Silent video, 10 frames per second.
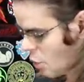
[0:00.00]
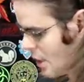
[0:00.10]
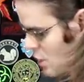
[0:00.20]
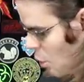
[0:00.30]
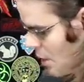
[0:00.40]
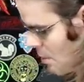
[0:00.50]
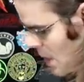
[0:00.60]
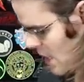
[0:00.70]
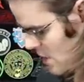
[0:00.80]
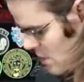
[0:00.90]
twenty twenty
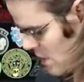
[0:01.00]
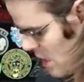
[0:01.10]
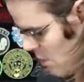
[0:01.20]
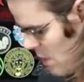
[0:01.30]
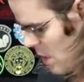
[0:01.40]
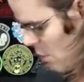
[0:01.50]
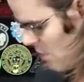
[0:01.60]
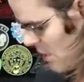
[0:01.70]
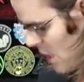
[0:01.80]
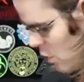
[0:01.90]
blaster. Now
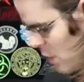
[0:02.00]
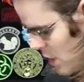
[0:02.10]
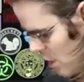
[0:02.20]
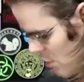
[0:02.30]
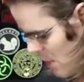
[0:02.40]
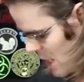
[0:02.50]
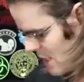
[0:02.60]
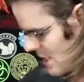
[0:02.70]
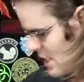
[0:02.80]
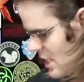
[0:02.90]
we've got quick load
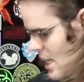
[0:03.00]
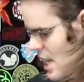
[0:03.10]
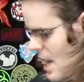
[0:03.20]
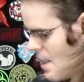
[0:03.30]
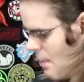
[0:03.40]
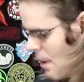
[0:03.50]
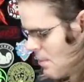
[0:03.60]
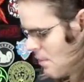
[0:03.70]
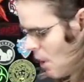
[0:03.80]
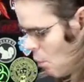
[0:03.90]
magazine, and that
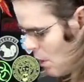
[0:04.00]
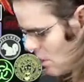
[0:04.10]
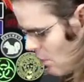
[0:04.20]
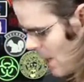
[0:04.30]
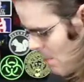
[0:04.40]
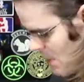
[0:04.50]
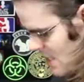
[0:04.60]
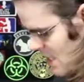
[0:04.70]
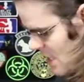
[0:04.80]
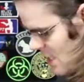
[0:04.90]
might be my one gripe,
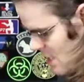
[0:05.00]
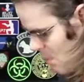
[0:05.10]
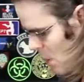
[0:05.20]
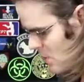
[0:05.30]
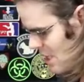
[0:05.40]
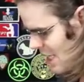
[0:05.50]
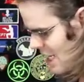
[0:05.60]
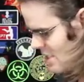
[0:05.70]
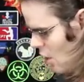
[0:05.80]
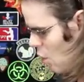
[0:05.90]
is that this supposedly
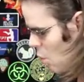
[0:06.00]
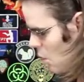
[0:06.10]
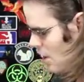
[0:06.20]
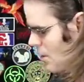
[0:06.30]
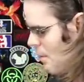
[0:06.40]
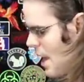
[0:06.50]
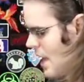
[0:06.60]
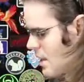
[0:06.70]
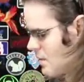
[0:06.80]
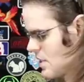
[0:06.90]
has a hole in the
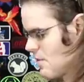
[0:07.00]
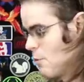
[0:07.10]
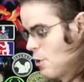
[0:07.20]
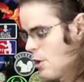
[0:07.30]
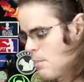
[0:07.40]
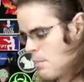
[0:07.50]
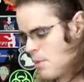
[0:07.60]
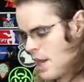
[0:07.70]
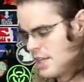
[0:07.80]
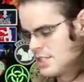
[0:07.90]
back of its very
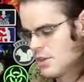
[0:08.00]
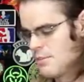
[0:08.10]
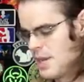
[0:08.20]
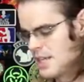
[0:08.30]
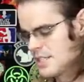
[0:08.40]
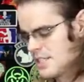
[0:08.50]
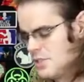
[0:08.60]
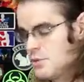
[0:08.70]
proprietary magazine.